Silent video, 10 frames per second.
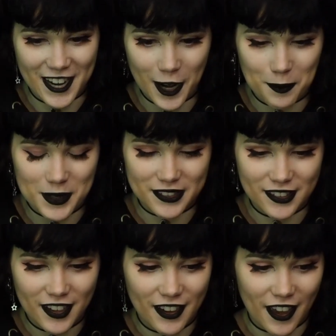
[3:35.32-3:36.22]
happen?
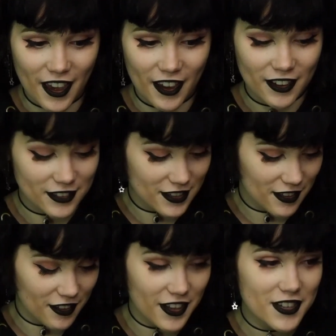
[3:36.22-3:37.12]
And
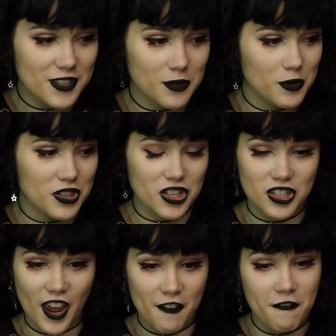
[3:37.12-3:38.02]
this was
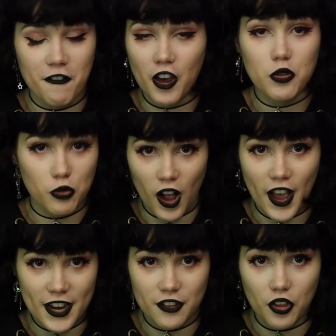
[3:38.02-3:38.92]
just a fun
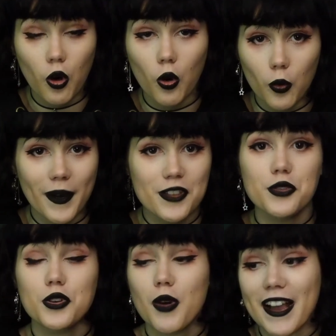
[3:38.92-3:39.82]
ride the whole way
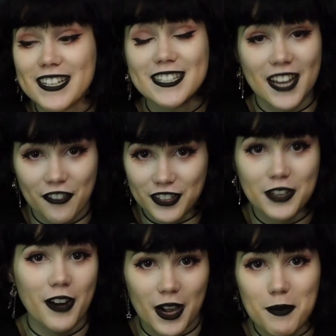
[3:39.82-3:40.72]
through. I definitely
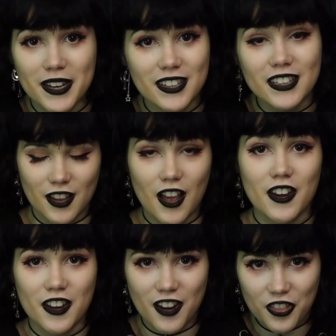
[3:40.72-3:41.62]
recommend it.
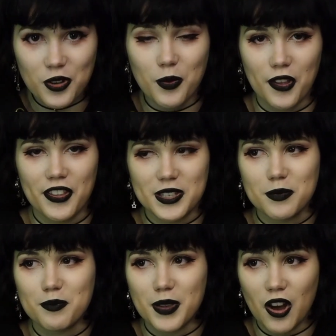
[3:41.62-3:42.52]
And another one that's
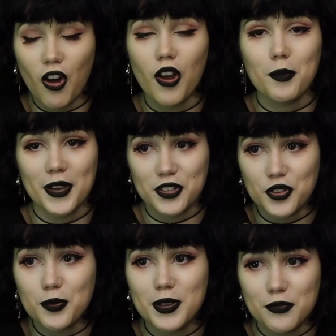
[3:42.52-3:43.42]
been on my
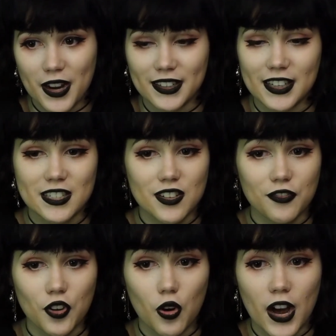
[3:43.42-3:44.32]
to-be-read list
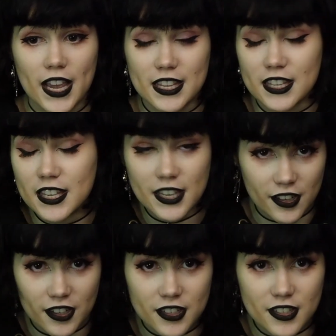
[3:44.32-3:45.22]
for
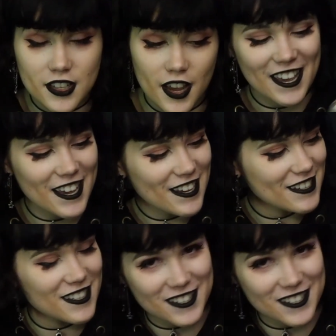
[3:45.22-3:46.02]
years is